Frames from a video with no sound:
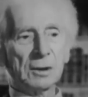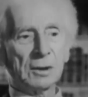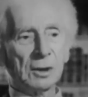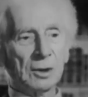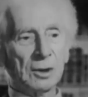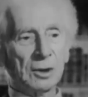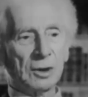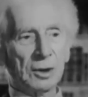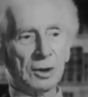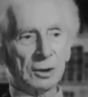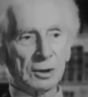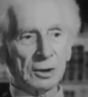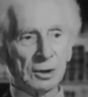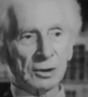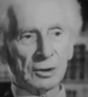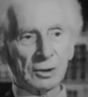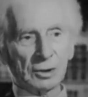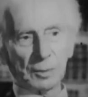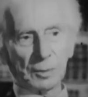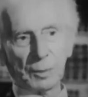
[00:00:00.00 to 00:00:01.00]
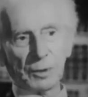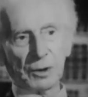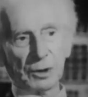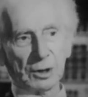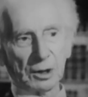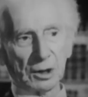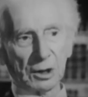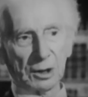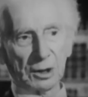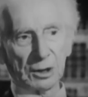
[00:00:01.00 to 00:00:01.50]
continental
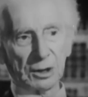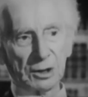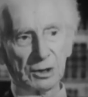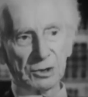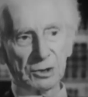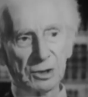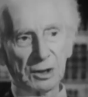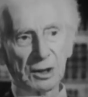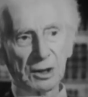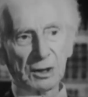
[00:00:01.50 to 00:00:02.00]
European countries.